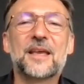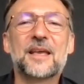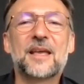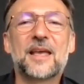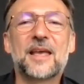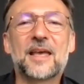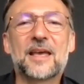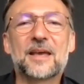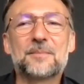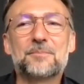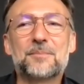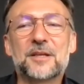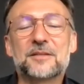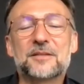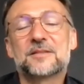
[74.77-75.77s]

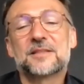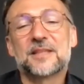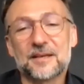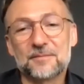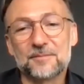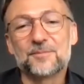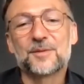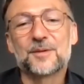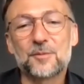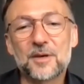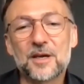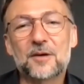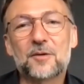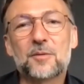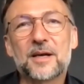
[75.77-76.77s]
But yeah,
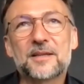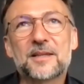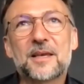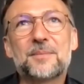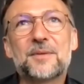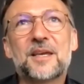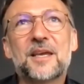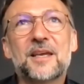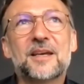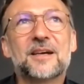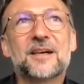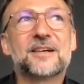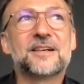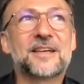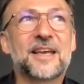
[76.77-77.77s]
we are quite happy
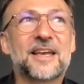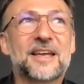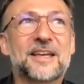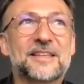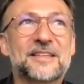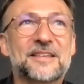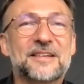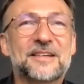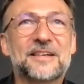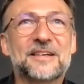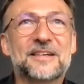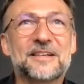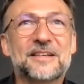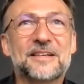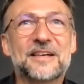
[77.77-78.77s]
here, and
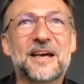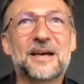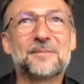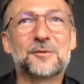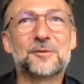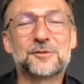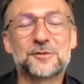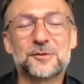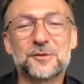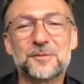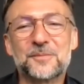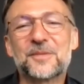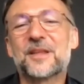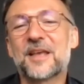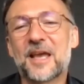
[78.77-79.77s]
I'm
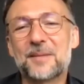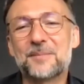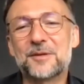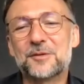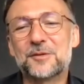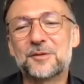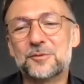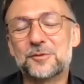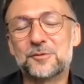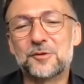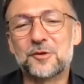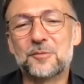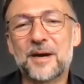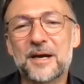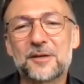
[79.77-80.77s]
also happy to
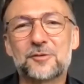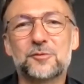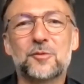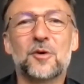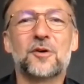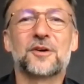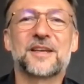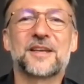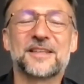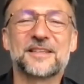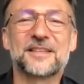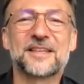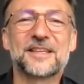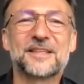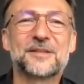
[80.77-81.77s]
go back to work
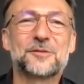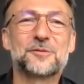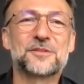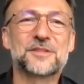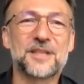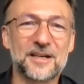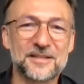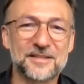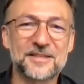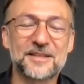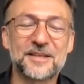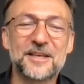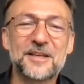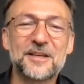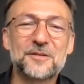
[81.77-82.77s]
and to start
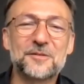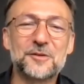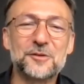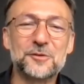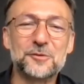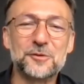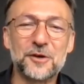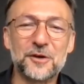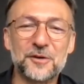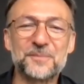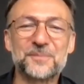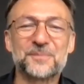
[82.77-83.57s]
the new year.